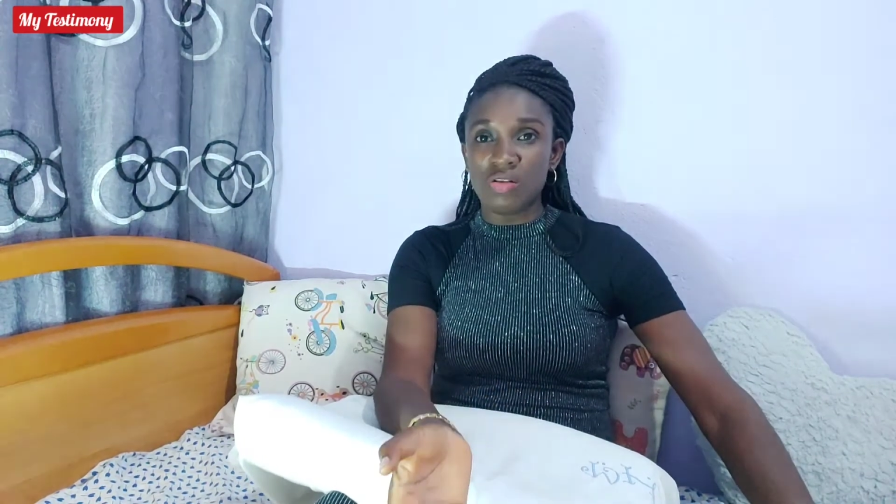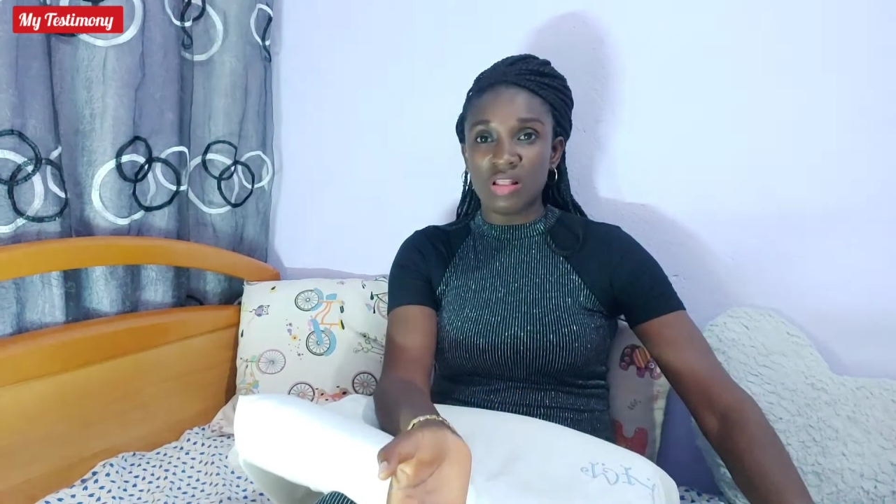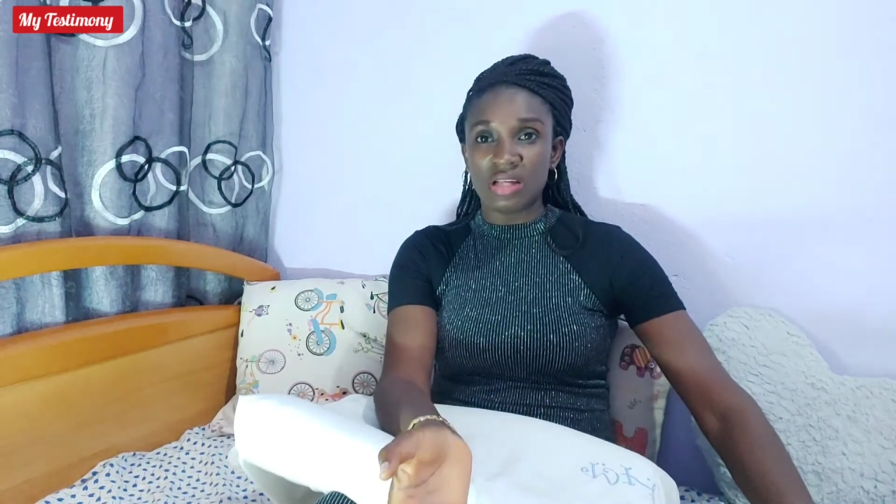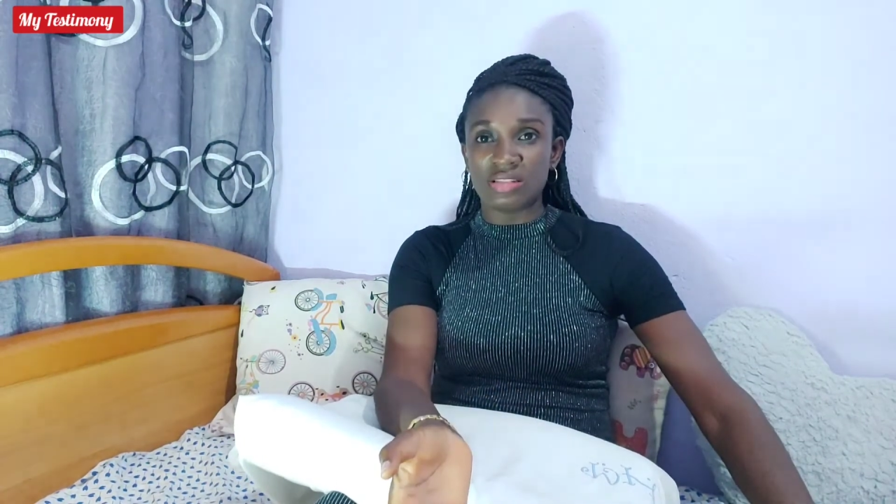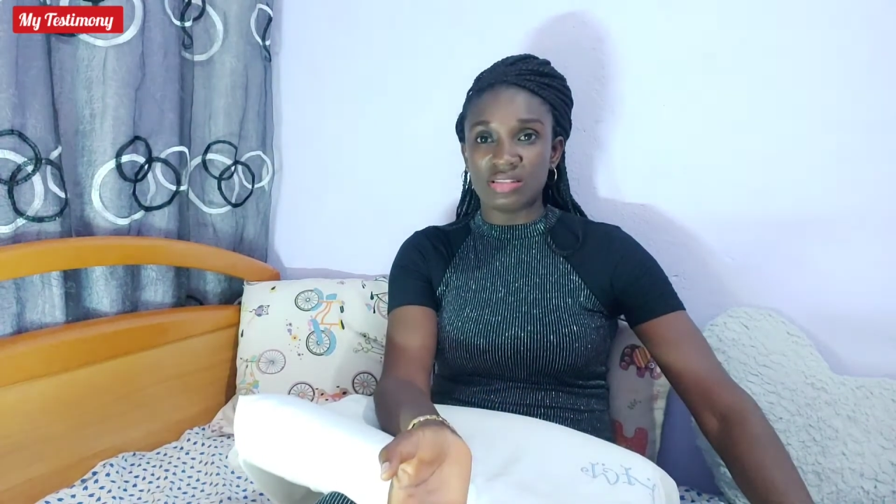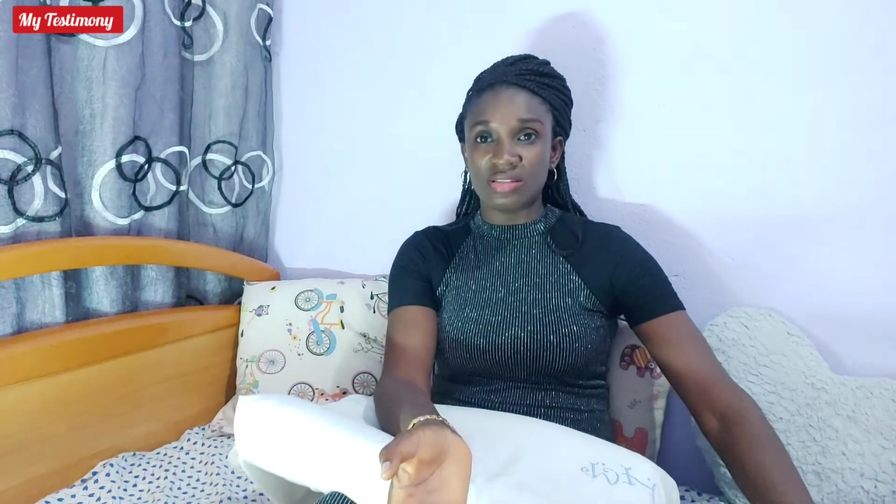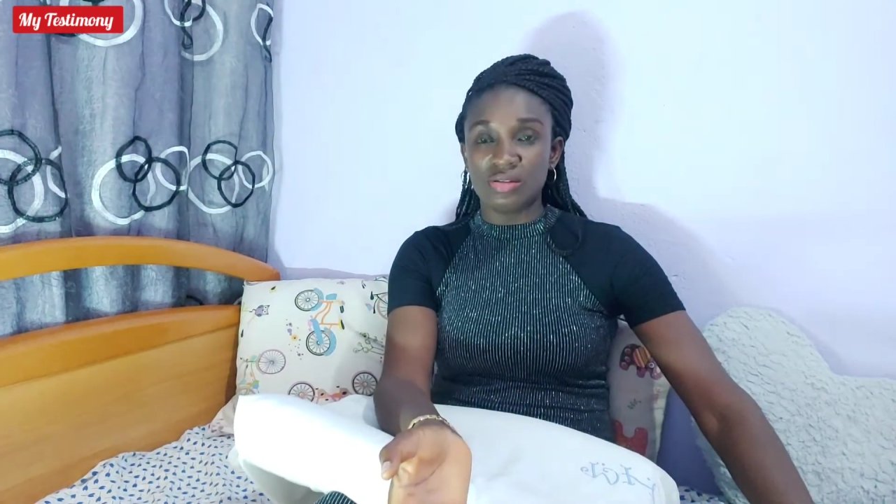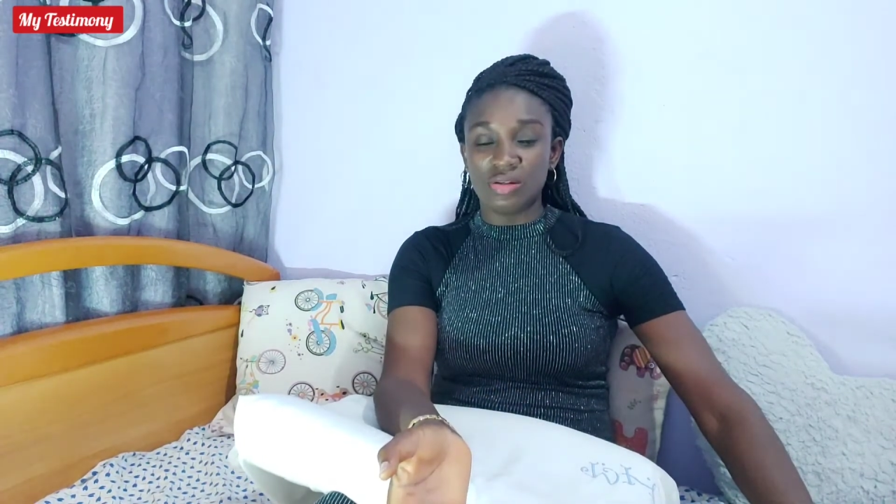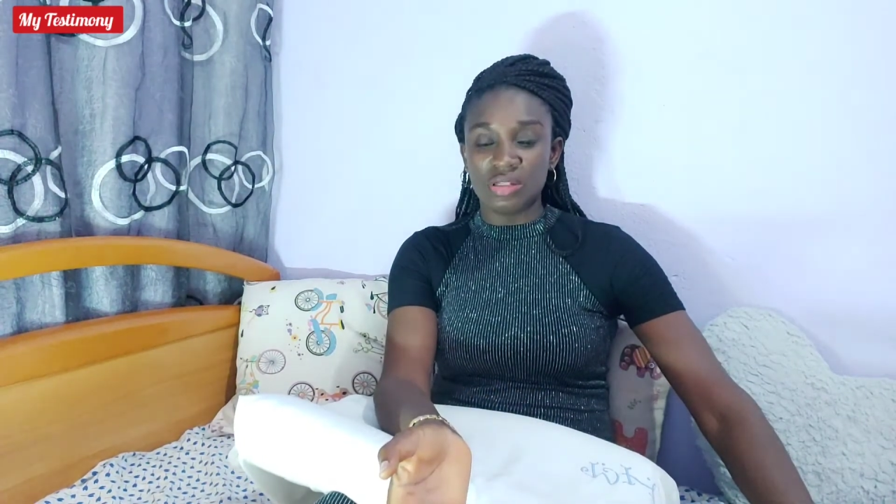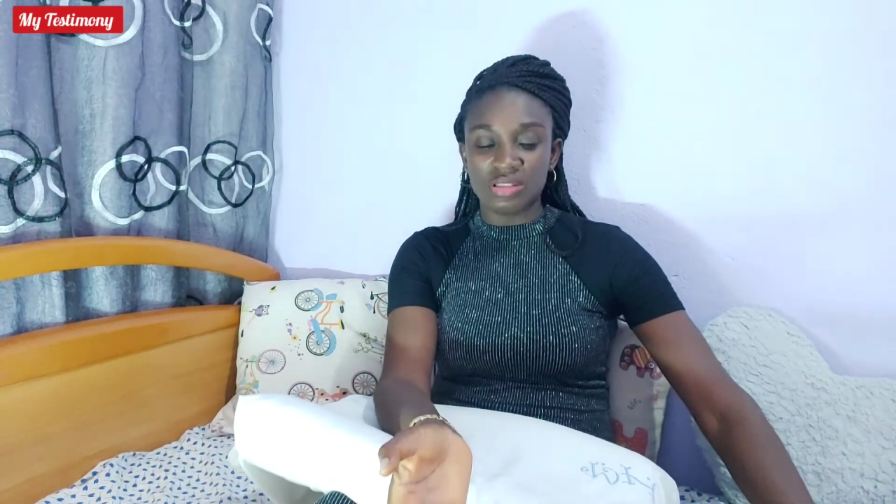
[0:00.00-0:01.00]
that,
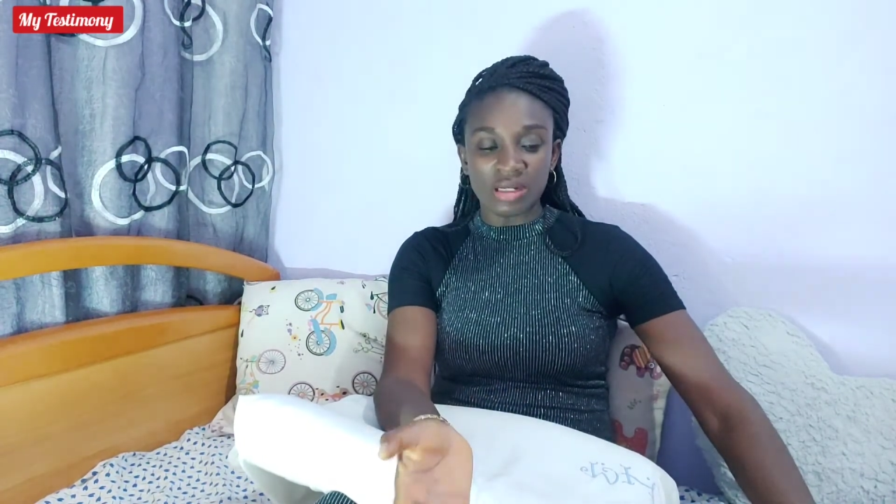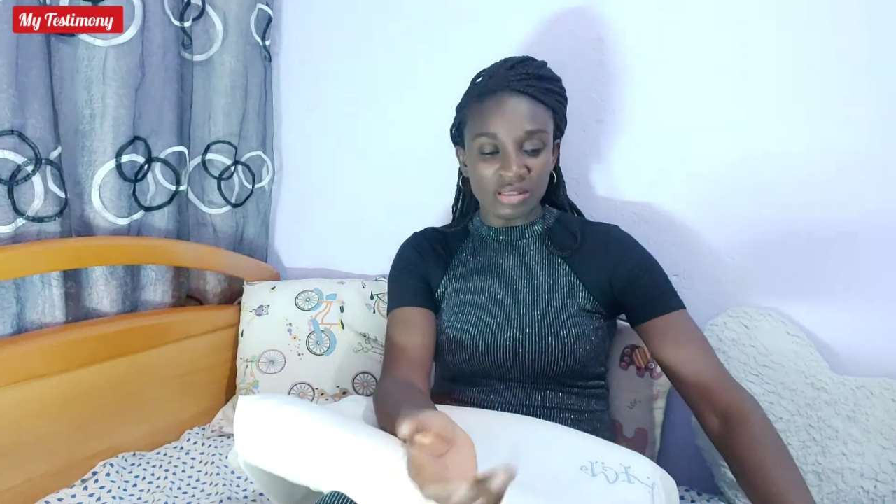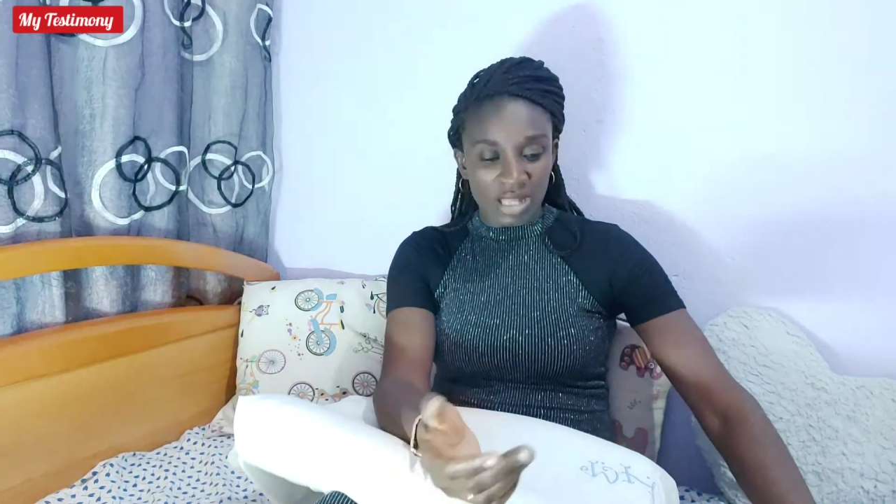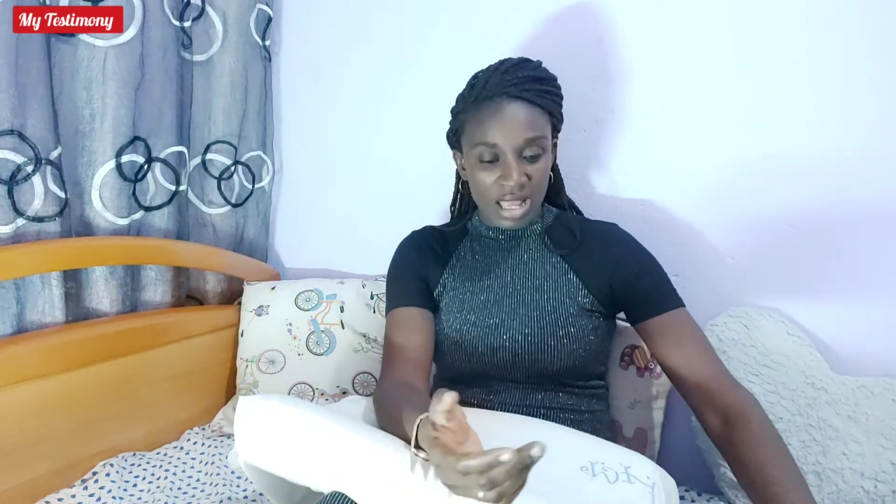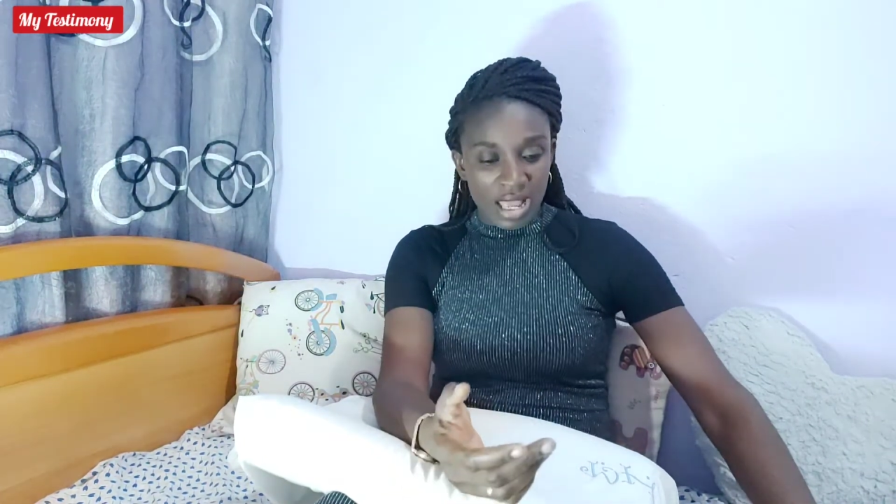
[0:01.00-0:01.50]
you understand?